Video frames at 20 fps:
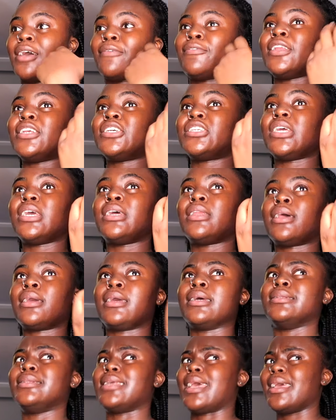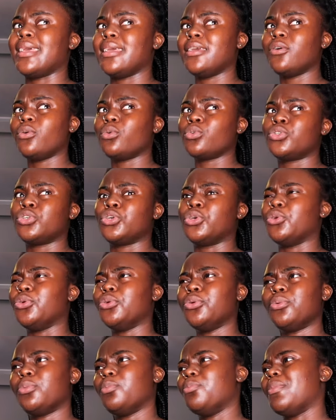I finished it in like a day or
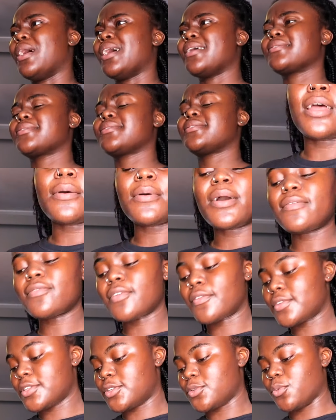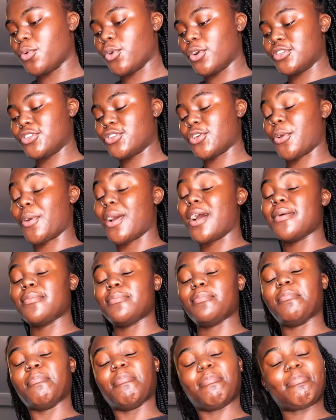2 max, and now I have nothing to watch, so
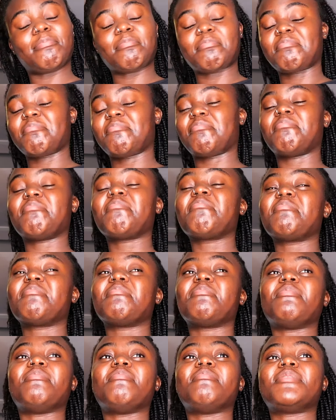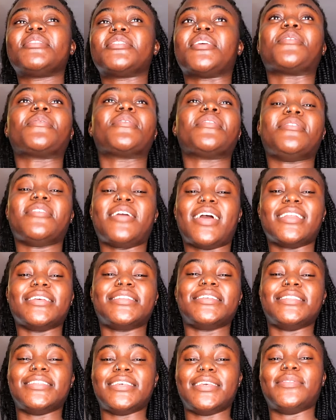I'm stuck with
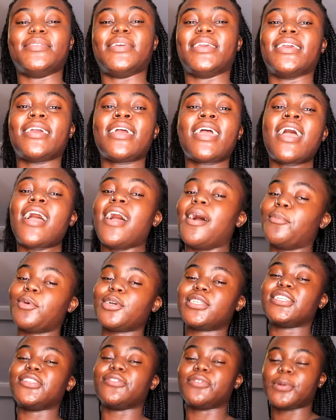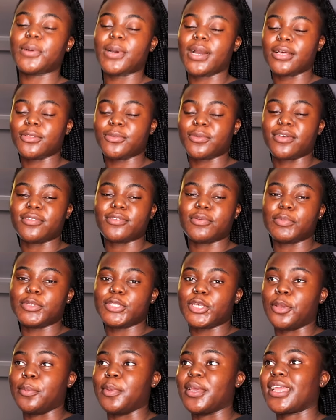reality TV. I'm watching The Real Housewives of
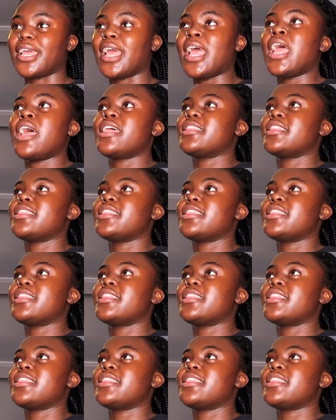Potomac.